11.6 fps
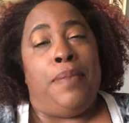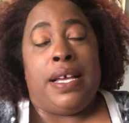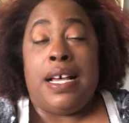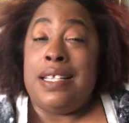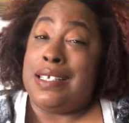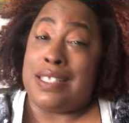
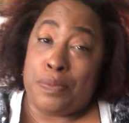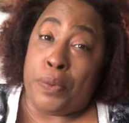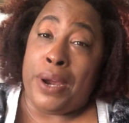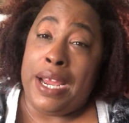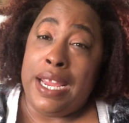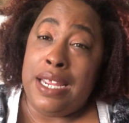Because it's
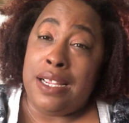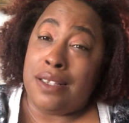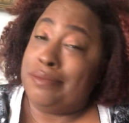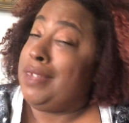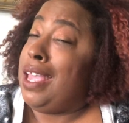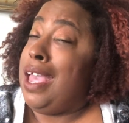spring,
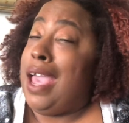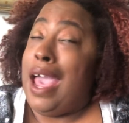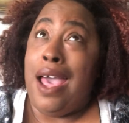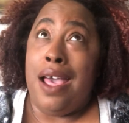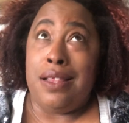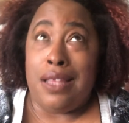
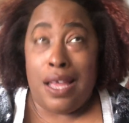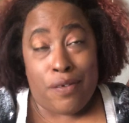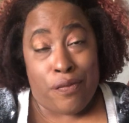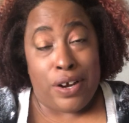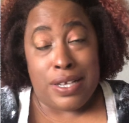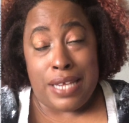and like
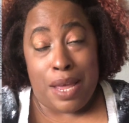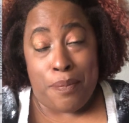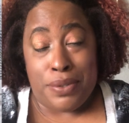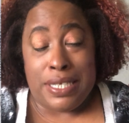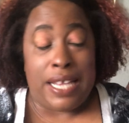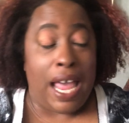for example
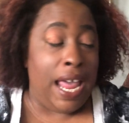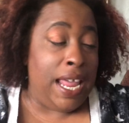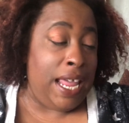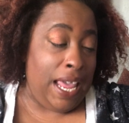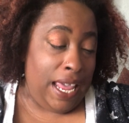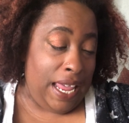today,
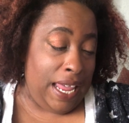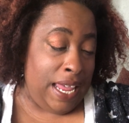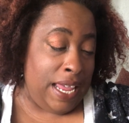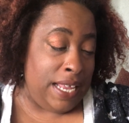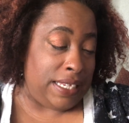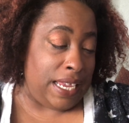
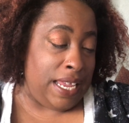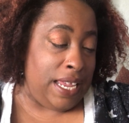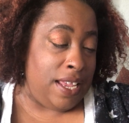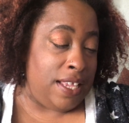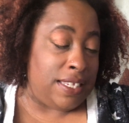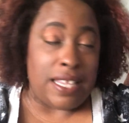it
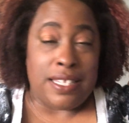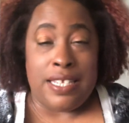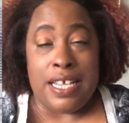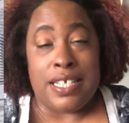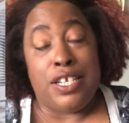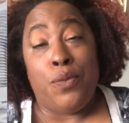is
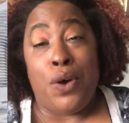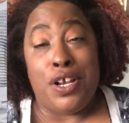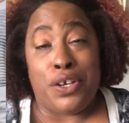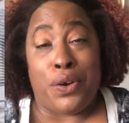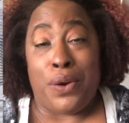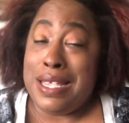sixty-one
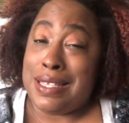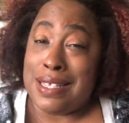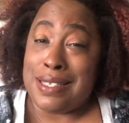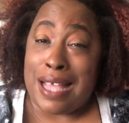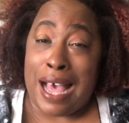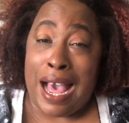degrees as
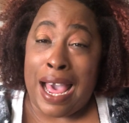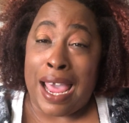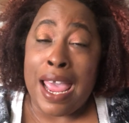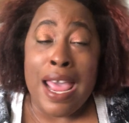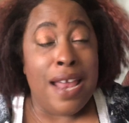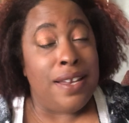a high.
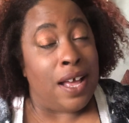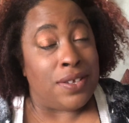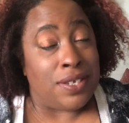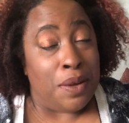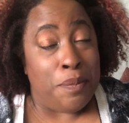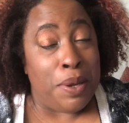Now
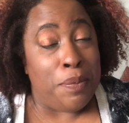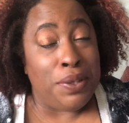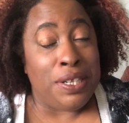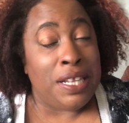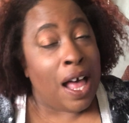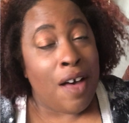some people
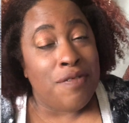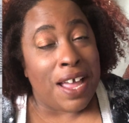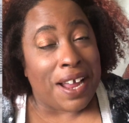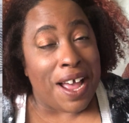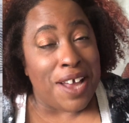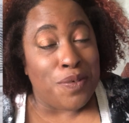love that
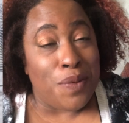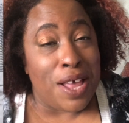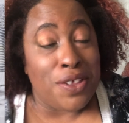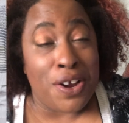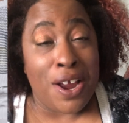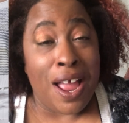kind of
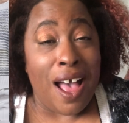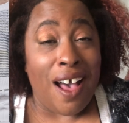weather.